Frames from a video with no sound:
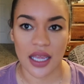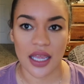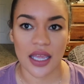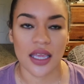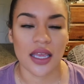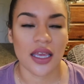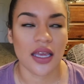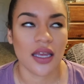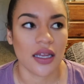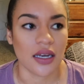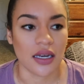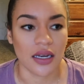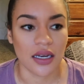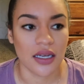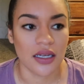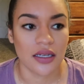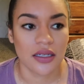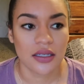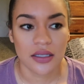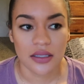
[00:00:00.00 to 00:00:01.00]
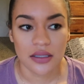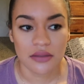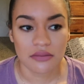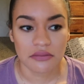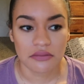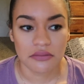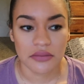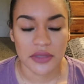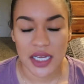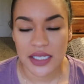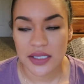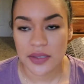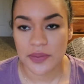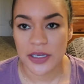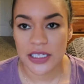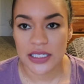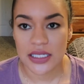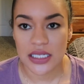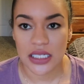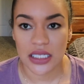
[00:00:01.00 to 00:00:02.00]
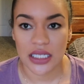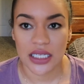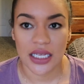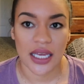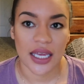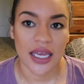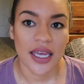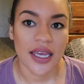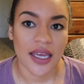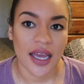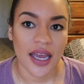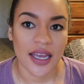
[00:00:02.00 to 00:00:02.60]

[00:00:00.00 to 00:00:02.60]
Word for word: And that's basically it.